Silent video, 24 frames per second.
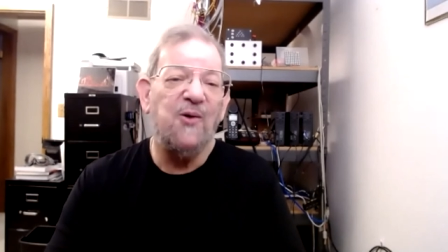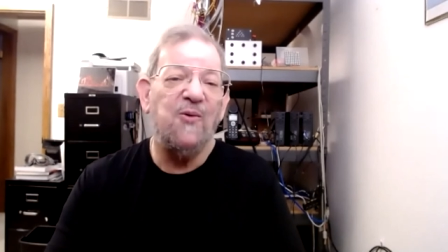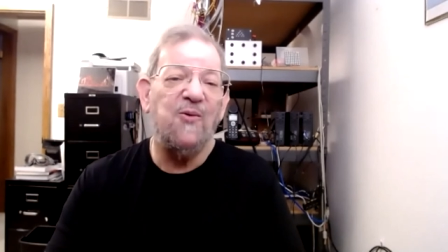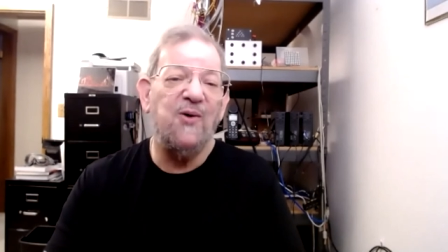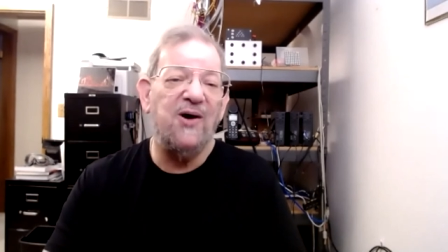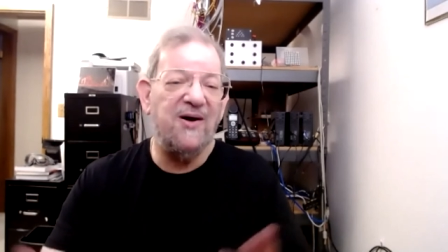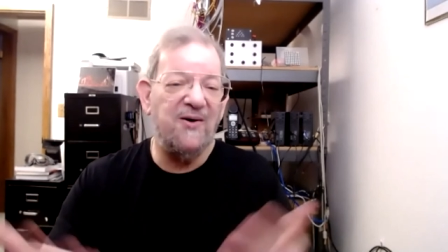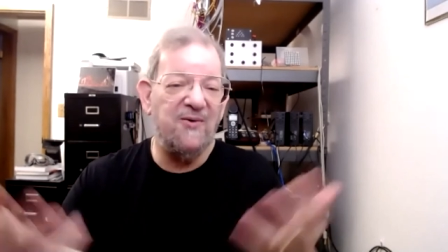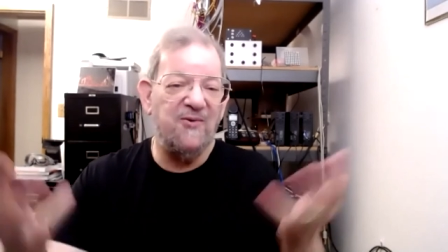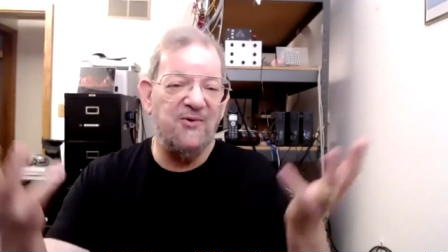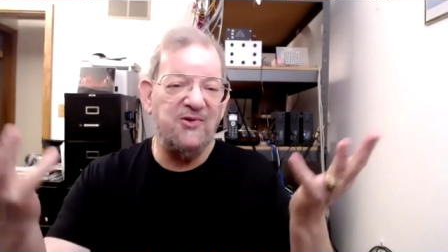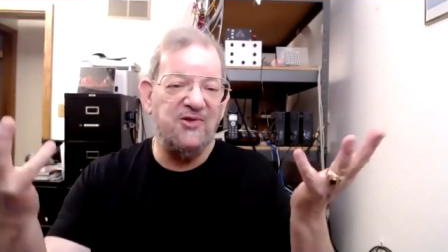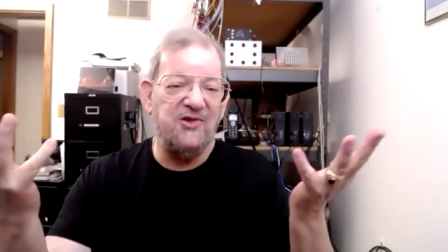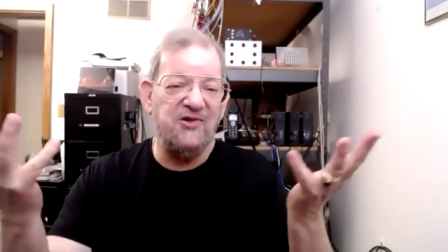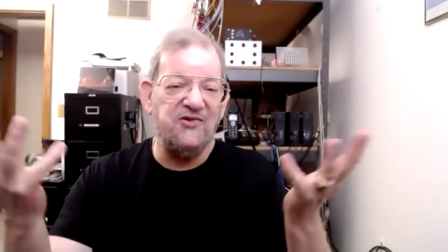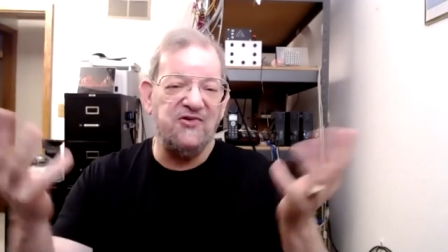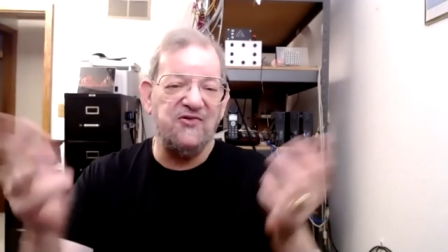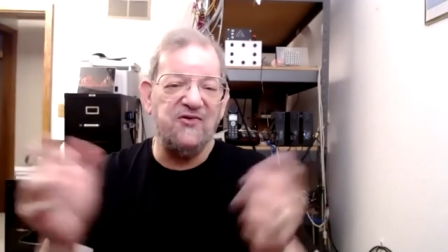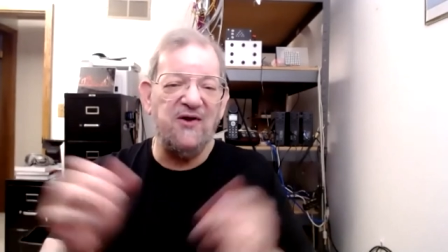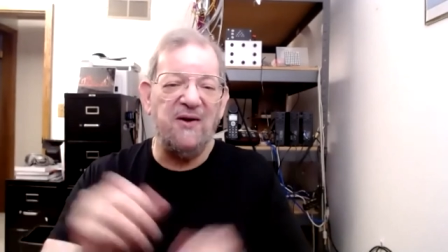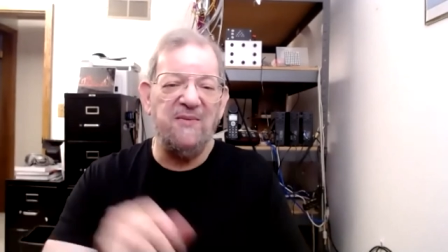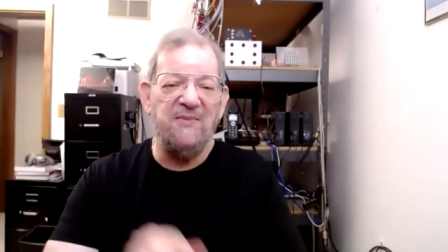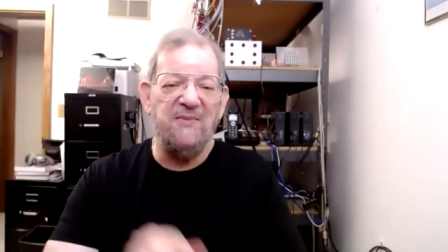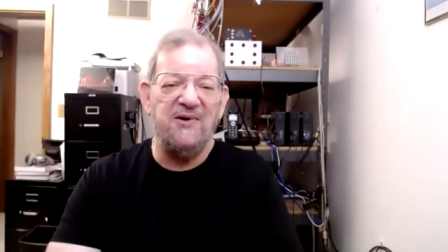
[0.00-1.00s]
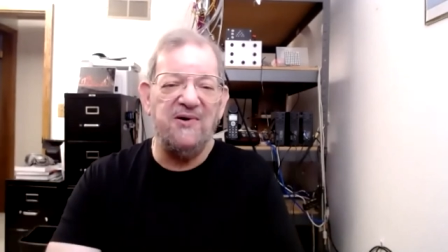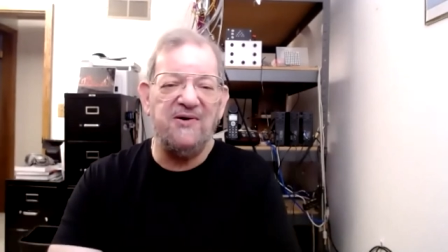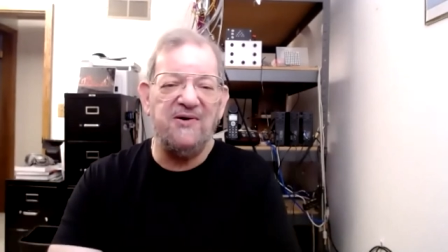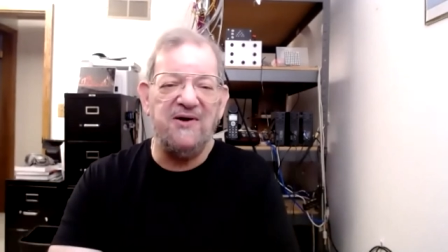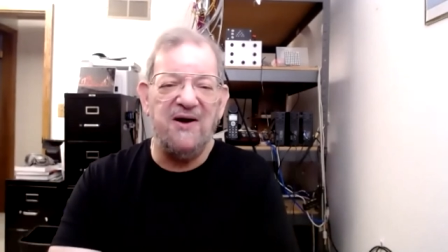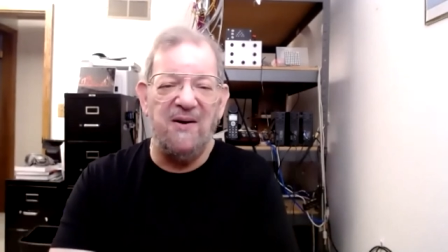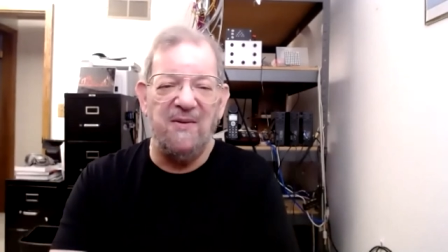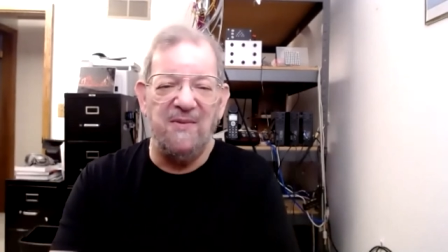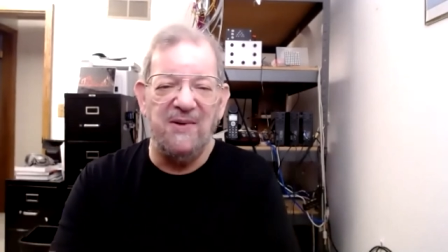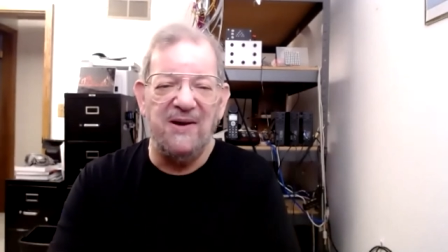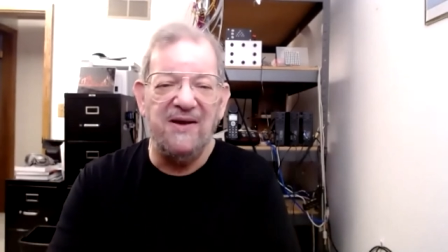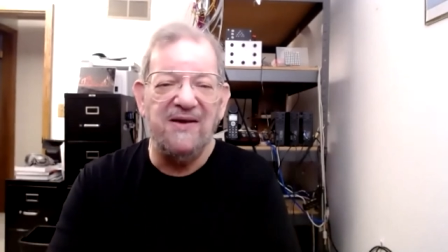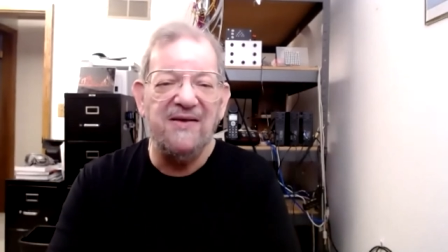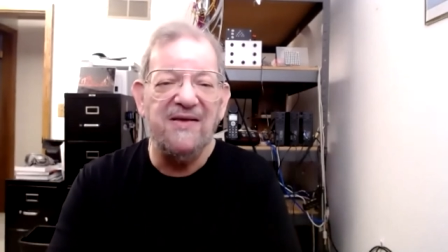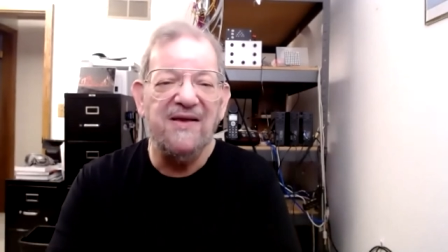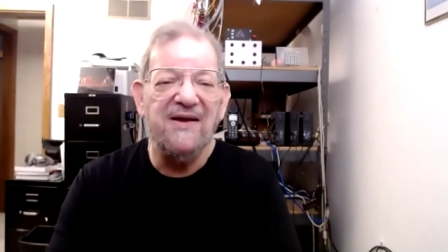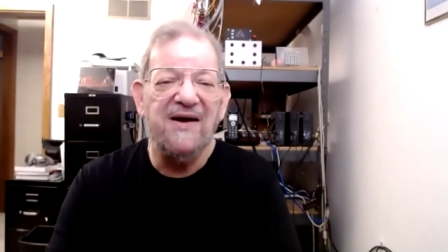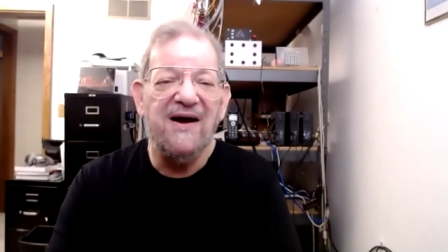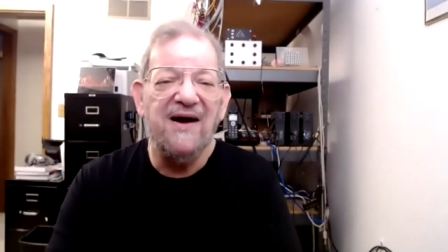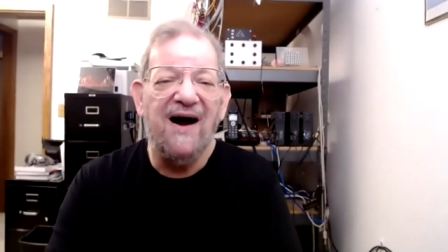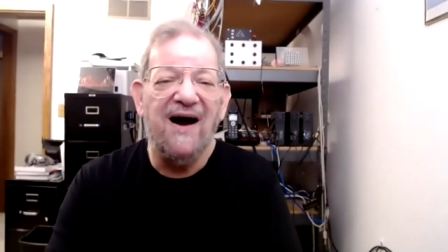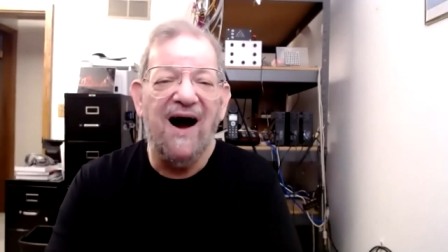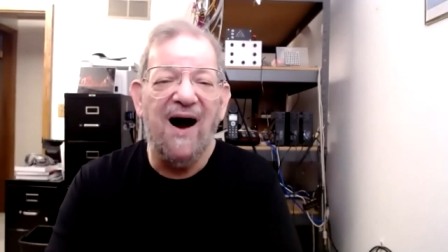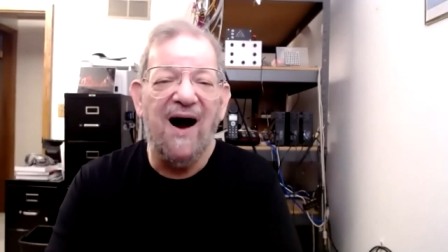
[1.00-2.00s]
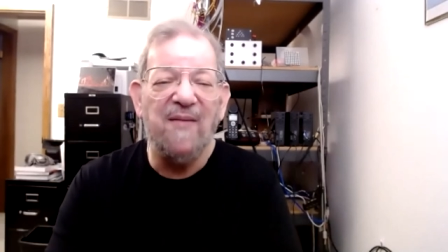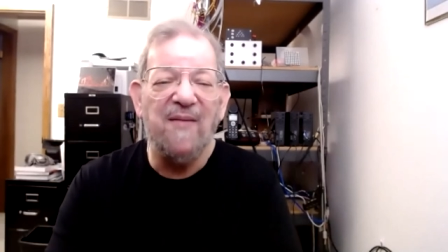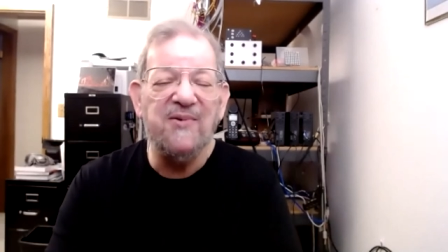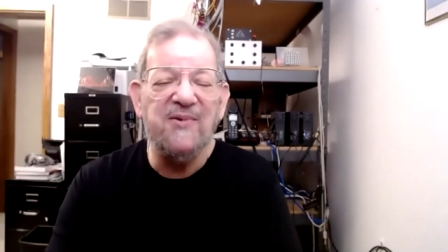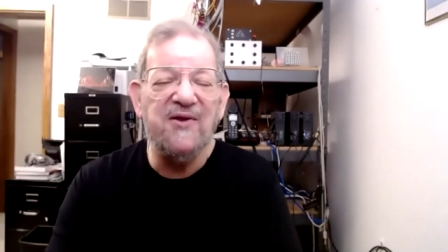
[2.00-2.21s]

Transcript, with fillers: Well, with the summer coming, how